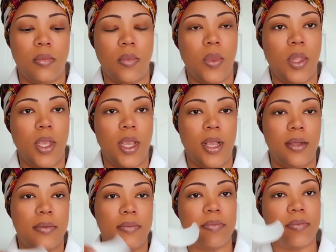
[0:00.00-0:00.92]
Okay,
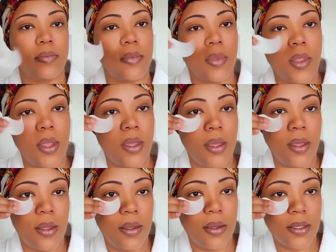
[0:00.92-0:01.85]

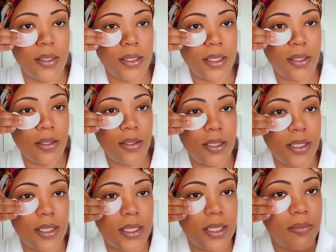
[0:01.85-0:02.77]
so you
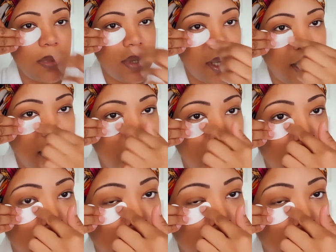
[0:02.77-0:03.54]
just simply